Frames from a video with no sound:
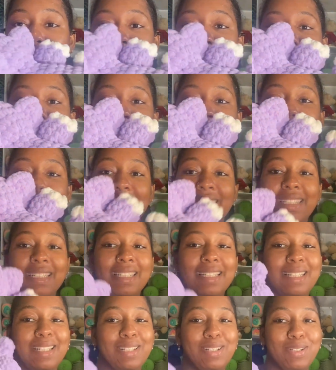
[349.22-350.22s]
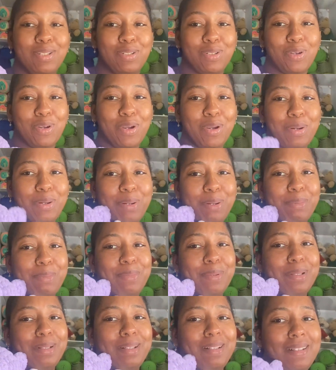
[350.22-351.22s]
Isn't it
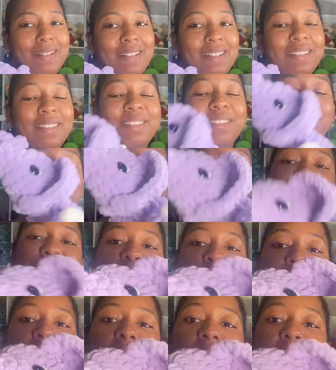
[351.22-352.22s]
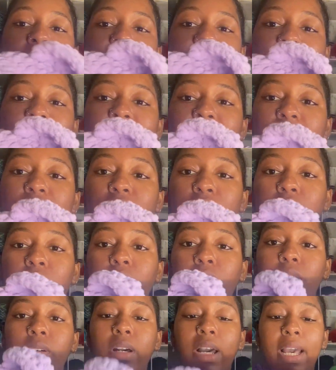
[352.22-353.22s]
adorable?
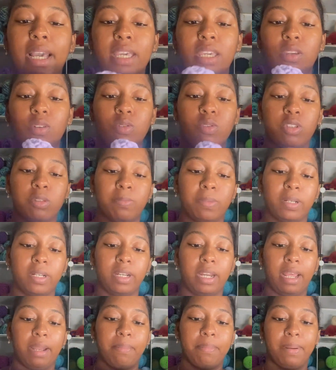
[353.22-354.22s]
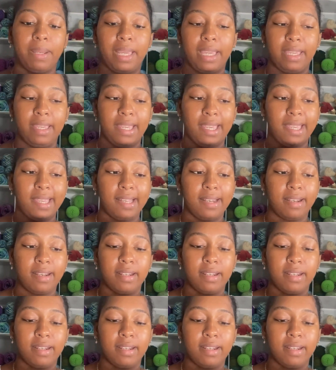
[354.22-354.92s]
So I use Bernat blanket.